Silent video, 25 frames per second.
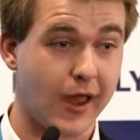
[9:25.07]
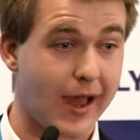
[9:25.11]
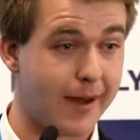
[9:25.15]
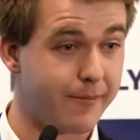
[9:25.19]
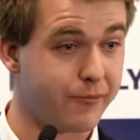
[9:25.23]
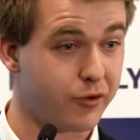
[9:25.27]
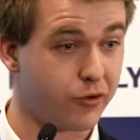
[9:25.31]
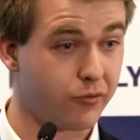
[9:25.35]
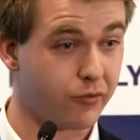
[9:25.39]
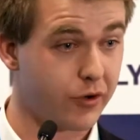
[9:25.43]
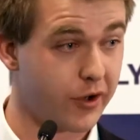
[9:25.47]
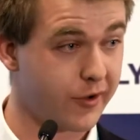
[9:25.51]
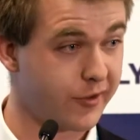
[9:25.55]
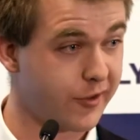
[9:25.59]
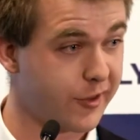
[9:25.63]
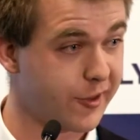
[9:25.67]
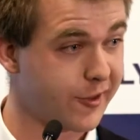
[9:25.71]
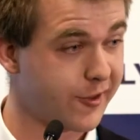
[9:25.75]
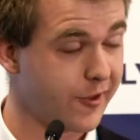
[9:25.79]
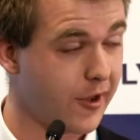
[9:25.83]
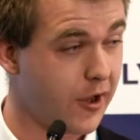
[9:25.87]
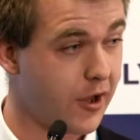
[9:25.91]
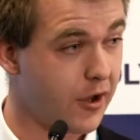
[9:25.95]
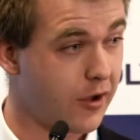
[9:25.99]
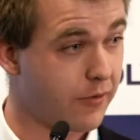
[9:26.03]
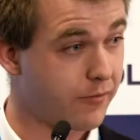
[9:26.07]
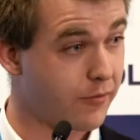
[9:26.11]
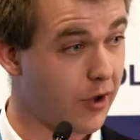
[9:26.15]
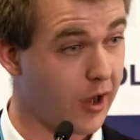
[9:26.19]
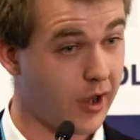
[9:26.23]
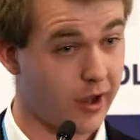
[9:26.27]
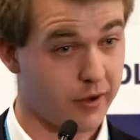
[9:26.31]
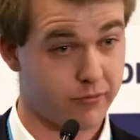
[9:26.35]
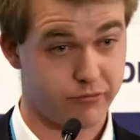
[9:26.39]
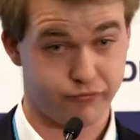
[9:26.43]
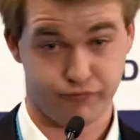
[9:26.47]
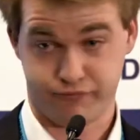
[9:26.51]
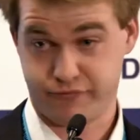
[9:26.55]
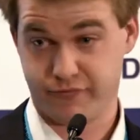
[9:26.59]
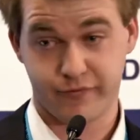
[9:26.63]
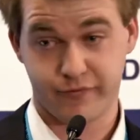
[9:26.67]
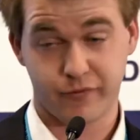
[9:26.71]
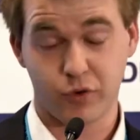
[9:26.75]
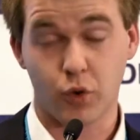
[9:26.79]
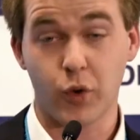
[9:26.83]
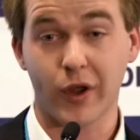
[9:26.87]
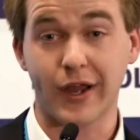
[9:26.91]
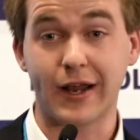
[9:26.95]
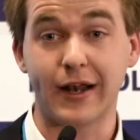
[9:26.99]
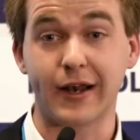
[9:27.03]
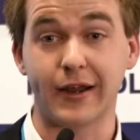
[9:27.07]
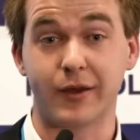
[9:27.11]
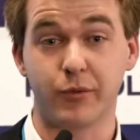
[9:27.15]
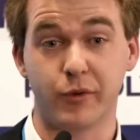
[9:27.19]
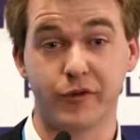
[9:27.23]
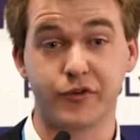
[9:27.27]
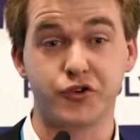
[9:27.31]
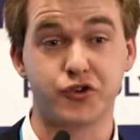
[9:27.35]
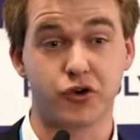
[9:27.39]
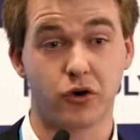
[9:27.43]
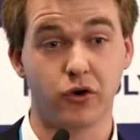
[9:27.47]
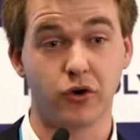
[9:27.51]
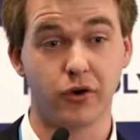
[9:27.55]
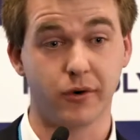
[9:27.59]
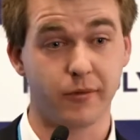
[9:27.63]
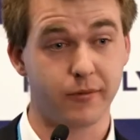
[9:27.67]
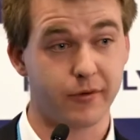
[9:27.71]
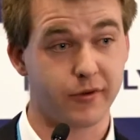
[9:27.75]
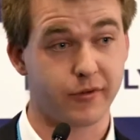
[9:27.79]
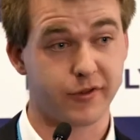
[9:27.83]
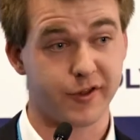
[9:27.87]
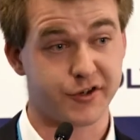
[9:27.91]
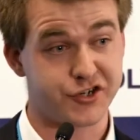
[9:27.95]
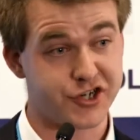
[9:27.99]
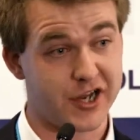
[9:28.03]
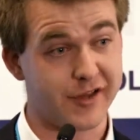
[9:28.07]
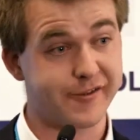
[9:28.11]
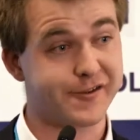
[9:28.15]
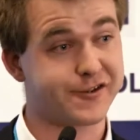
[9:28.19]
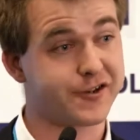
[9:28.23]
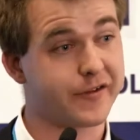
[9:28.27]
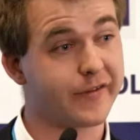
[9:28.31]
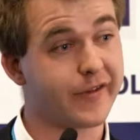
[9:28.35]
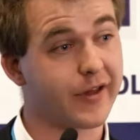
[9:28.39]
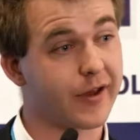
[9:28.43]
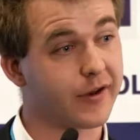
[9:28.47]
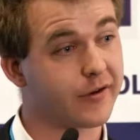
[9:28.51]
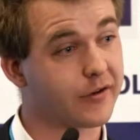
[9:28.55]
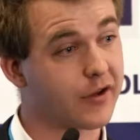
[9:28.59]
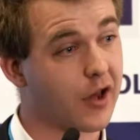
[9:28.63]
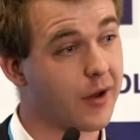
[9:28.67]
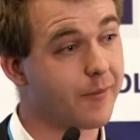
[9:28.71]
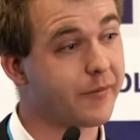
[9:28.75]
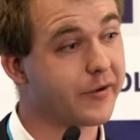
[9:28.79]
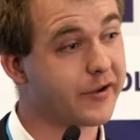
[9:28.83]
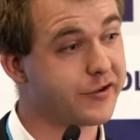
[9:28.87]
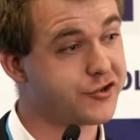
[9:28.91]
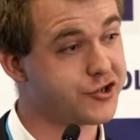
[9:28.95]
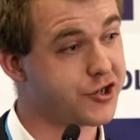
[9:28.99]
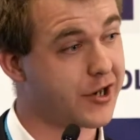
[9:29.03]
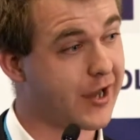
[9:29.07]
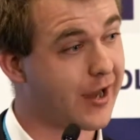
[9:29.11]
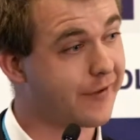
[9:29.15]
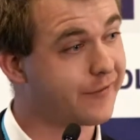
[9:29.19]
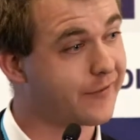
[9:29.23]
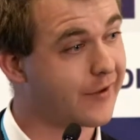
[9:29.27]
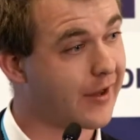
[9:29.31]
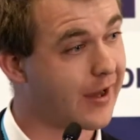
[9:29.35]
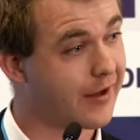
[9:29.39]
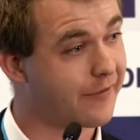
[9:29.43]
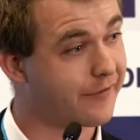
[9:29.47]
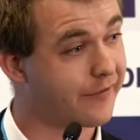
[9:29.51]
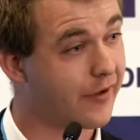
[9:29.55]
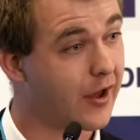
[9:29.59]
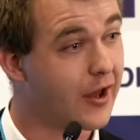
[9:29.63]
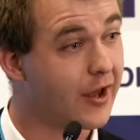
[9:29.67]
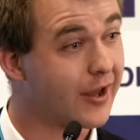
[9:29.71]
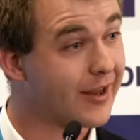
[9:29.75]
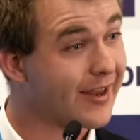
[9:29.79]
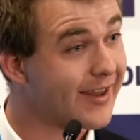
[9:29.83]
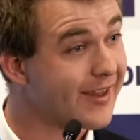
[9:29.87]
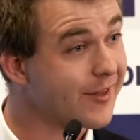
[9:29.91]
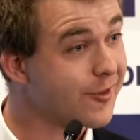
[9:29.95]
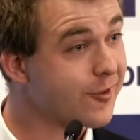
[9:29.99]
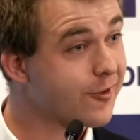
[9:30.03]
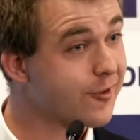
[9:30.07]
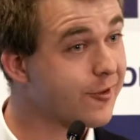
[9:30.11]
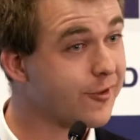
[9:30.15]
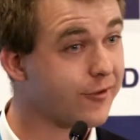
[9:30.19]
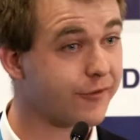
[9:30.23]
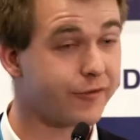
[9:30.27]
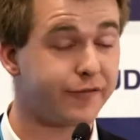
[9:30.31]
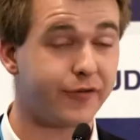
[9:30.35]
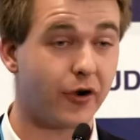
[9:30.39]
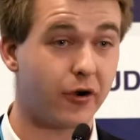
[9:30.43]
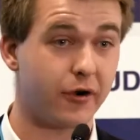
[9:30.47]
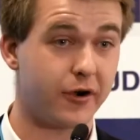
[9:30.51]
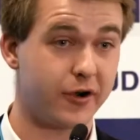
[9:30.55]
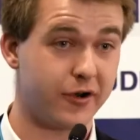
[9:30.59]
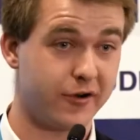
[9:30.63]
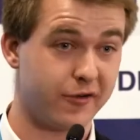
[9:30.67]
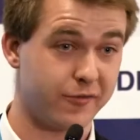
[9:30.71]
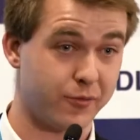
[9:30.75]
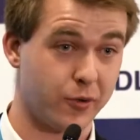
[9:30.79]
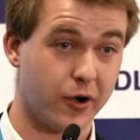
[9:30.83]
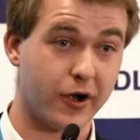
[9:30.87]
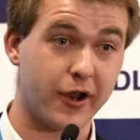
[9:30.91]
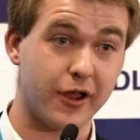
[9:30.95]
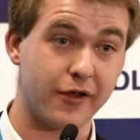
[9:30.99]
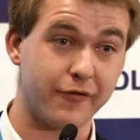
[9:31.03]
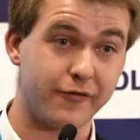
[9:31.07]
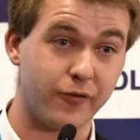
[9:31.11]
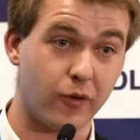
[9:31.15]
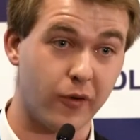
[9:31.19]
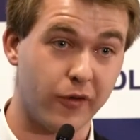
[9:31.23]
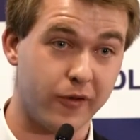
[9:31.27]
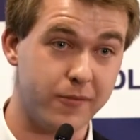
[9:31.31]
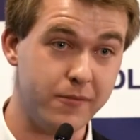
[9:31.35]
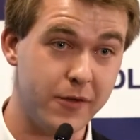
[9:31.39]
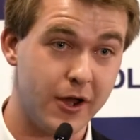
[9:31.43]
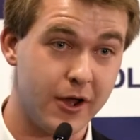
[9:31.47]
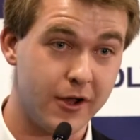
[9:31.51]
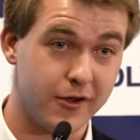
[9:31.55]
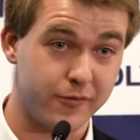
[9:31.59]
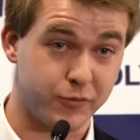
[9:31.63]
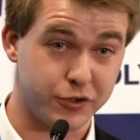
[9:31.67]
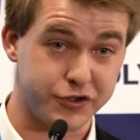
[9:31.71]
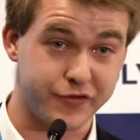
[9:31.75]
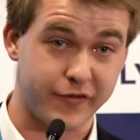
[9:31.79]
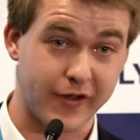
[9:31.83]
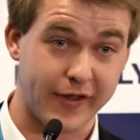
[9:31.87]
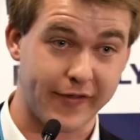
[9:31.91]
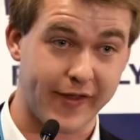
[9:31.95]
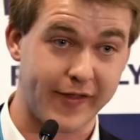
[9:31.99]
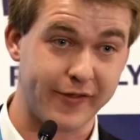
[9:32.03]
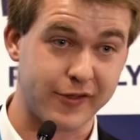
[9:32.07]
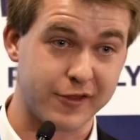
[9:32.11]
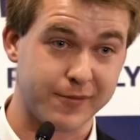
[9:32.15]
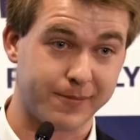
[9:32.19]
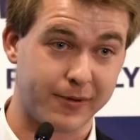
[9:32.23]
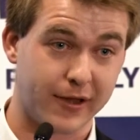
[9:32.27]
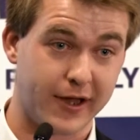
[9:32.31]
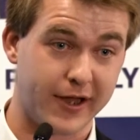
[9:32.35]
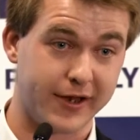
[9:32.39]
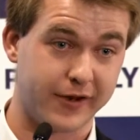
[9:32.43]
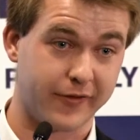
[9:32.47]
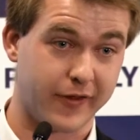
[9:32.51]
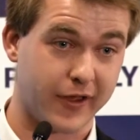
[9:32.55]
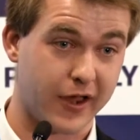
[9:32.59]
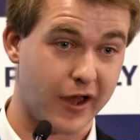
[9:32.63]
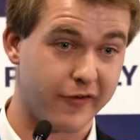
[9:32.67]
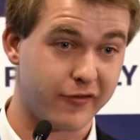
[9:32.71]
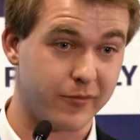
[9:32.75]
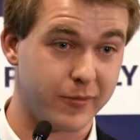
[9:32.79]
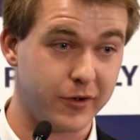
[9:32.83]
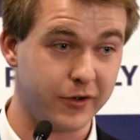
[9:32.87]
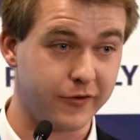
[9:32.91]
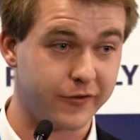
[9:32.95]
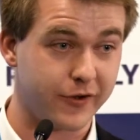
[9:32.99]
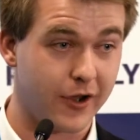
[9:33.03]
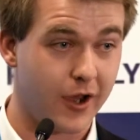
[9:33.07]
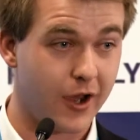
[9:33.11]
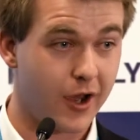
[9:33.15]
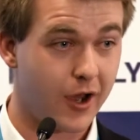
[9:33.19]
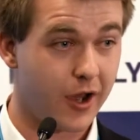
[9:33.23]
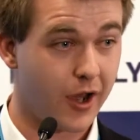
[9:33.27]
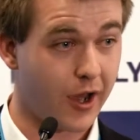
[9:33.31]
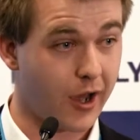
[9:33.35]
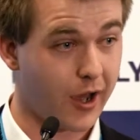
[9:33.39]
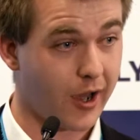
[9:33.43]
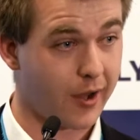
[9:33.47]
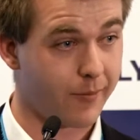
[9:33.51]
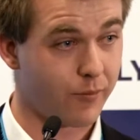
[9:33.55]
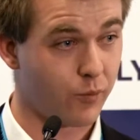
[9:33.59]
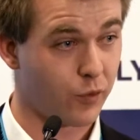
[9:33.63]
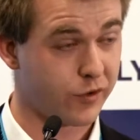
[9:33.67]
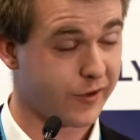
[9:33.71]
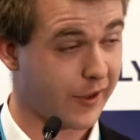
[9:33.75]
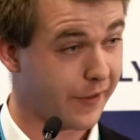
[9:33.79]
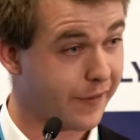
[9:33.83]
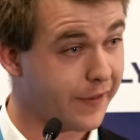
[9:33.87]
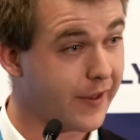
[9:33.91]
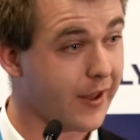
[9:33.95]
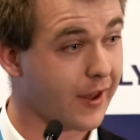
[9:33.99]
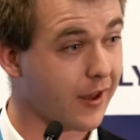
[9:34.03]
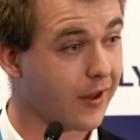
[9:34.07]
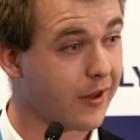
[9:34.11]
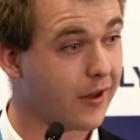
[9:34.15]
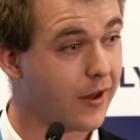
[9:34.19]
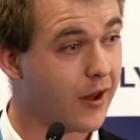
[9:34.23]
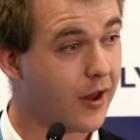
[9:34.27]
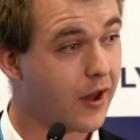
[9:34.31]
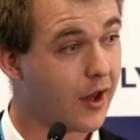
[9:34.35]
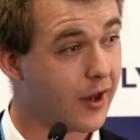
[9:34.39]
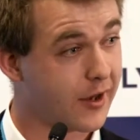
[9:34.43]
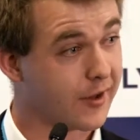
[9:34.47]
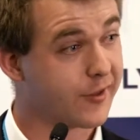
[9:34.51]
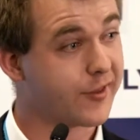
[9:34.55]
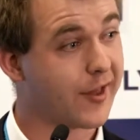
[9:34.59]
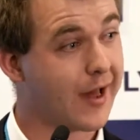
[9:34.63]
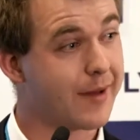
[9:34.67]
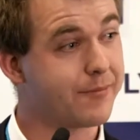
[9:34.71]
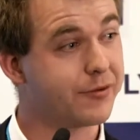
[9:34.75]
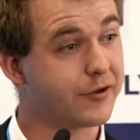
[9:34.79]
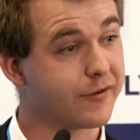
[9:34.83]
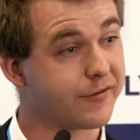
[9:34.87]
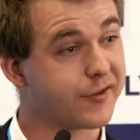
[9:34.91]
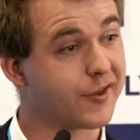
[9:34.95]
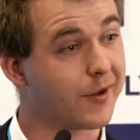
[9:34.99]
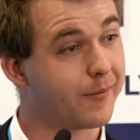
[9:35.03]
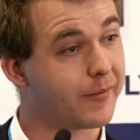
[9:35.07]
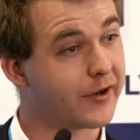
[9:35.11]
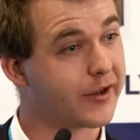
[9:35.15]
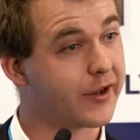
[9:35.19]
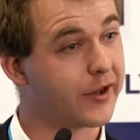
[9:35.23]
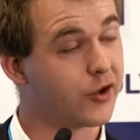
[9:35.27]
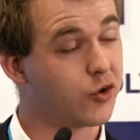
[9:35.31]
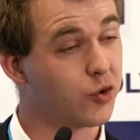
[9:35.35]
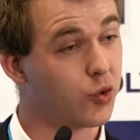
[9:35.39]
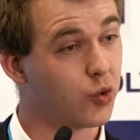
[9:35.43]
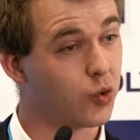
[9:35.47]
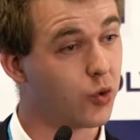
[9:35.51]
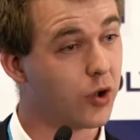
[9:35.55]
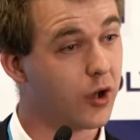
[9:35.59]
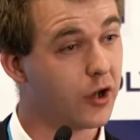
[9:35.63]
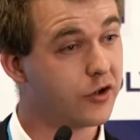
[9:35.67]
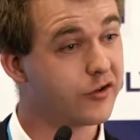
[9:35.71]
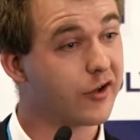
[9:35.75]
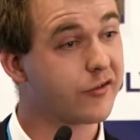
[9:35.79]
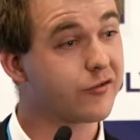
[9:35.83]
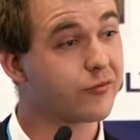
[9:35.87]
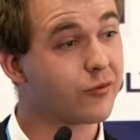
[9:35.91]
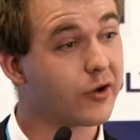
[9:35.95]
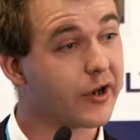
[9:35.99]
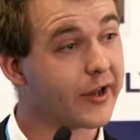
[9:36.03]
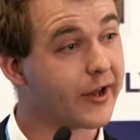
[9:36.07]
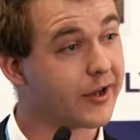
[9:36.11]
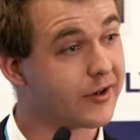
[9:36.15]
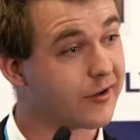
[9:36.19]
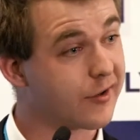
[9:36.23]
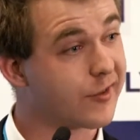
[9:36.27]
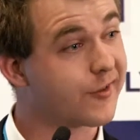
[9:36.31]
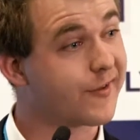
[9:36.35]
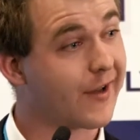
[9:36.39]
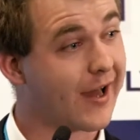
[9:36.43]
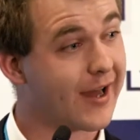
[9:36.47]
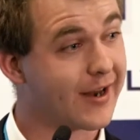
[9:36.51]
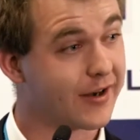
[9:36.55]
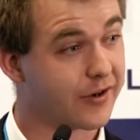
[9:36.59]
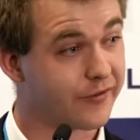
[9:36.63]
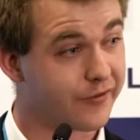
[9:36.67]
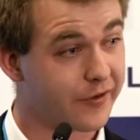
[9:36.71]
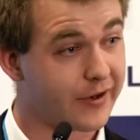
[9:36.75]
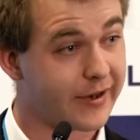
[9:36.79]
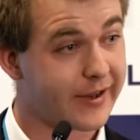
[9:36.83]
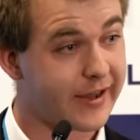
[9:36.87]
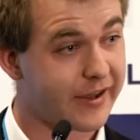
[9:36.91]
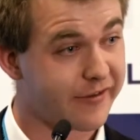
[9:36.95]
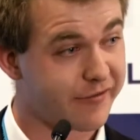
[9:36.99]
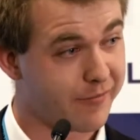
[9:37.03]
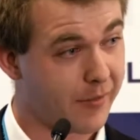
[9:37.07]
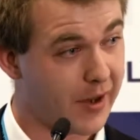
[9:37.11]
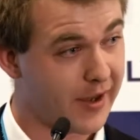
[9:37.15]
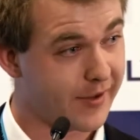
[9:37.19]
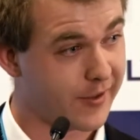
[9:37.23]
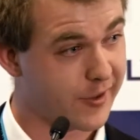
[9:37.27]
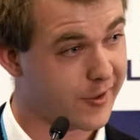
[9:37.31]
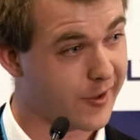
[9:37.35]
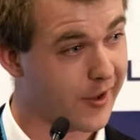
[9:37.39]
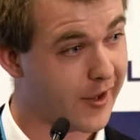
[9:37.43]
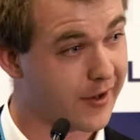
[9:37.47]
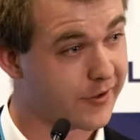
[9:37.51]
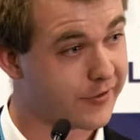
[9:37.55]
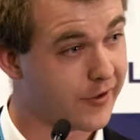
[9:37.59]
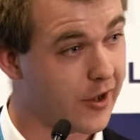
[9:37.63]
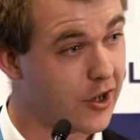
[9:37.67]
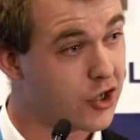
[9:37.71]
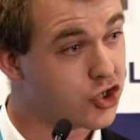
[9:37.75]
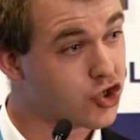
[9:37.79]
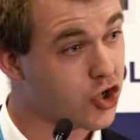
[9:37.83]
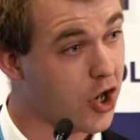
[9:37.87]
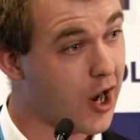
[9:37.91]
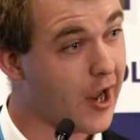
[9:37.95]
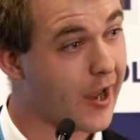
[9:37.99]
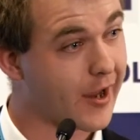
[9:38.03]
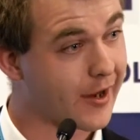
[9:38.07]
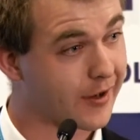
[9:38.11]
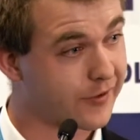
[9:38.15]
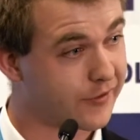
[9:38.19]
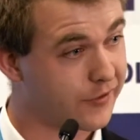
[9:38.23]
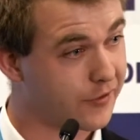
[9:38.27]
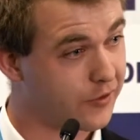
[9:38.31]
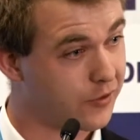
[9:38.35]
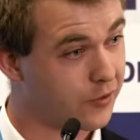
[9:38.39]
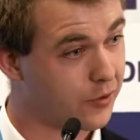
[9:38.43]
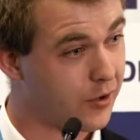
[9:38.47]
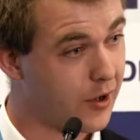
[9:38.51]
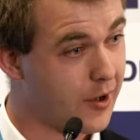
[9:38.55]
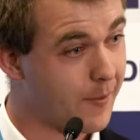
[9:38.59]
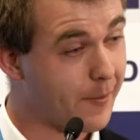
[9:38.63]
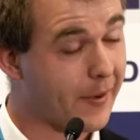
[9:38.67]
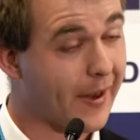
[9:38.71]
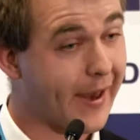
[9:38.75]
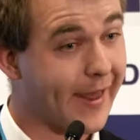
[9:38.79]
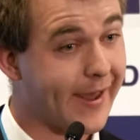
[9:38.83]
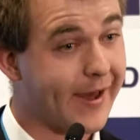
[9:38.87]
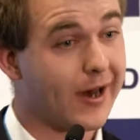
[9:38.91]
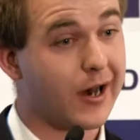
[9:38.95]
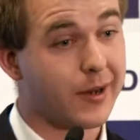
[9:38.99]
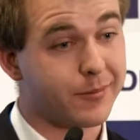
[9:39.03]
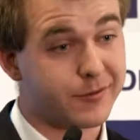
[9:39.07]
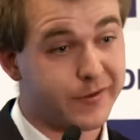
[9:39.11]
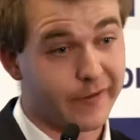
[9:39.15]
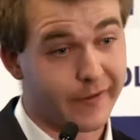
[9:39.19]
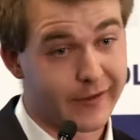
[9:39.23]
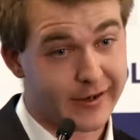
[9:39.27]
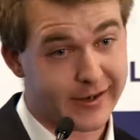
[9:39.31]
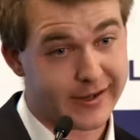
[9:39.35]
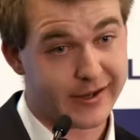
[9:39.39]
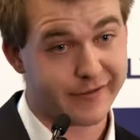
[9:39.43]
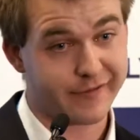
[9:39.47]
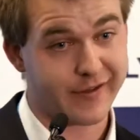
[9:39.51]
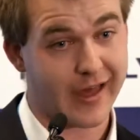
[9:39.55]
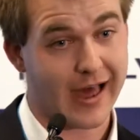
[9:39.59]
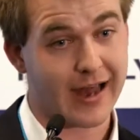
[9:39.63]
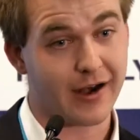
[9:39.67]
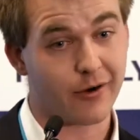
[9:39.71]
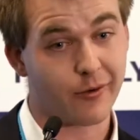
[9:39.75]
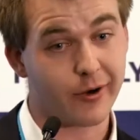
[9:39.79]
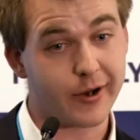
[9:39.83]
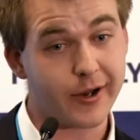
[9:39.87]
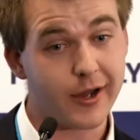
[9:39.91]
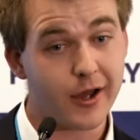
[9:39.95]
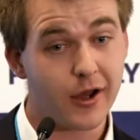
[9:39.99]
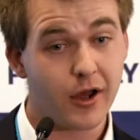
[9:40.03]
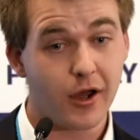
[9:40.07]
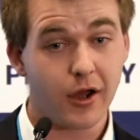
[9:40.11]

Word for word: Amber Rudd's uh, quickly withdrawn suggestion that companies should have to have lists of foreigners working for them, which they then supply to the government, um, was, I think, an example of somebody who doesn't really understand the leave mindset, trying to play up to the leave gallery.